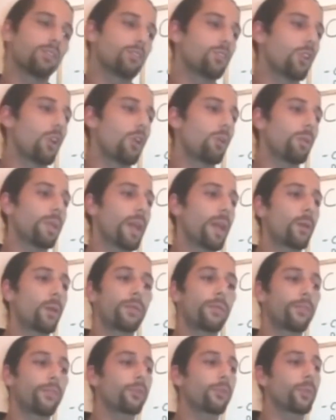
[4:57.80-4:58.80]
So
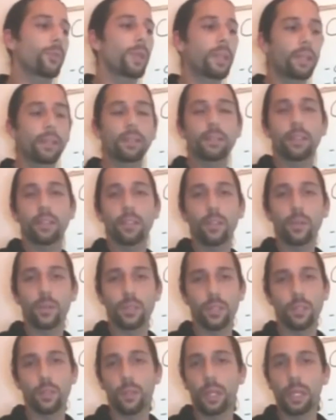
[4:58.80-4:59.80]
now if you're reading the
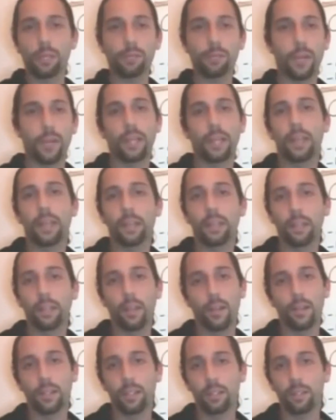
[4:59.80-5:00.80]
news and you can't find
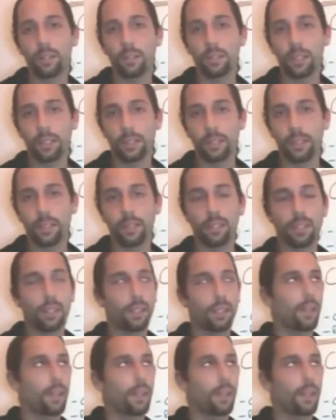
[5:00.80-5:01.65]
any article that can